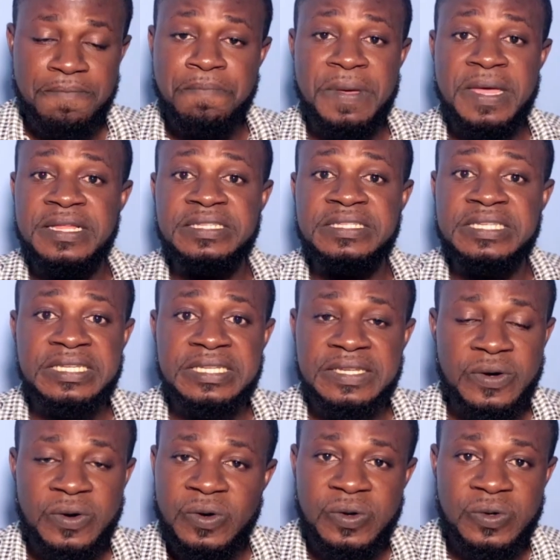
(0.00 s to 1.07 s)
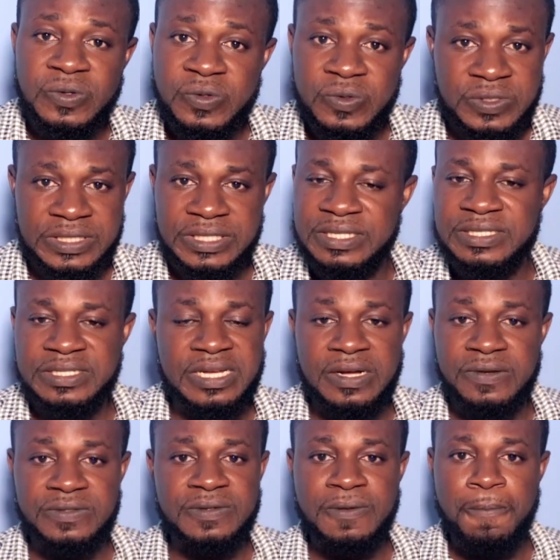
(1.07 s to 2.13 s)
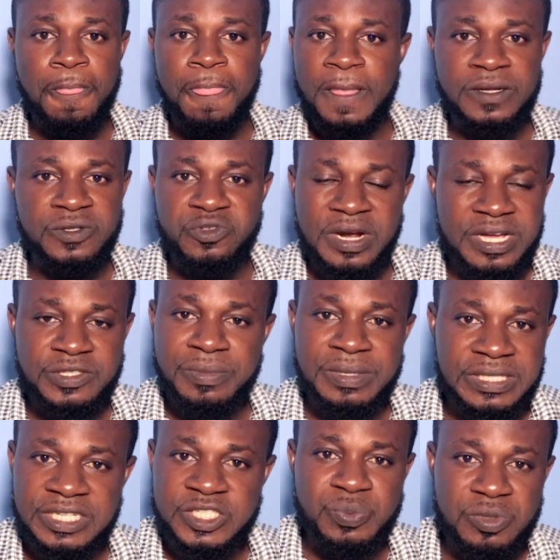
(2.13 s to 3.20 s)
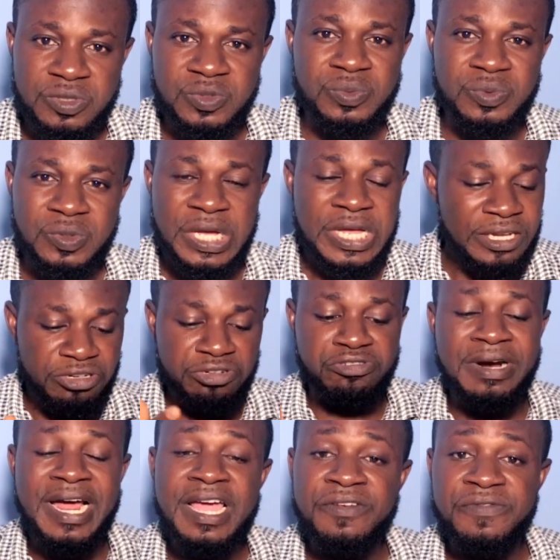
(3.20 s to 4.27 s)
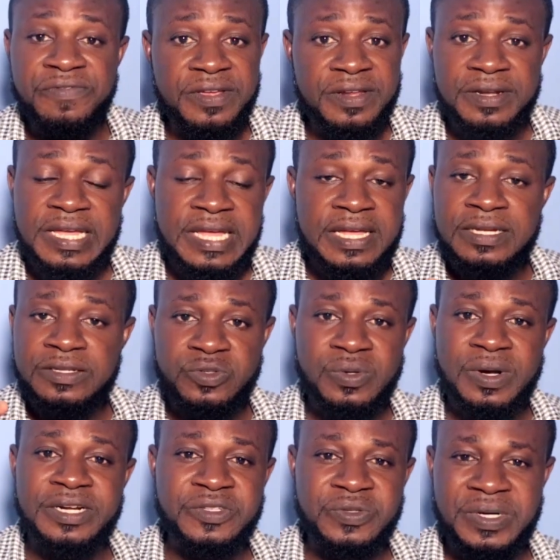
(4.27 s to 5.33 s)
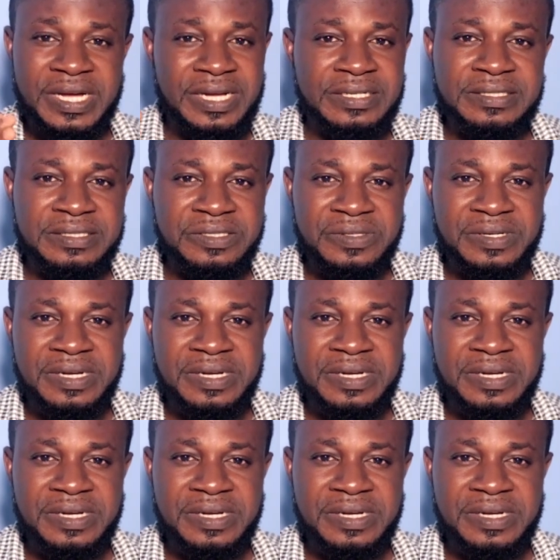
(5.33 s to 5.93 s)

painting, all those stuff. Try as much as possible. Driving, so that you can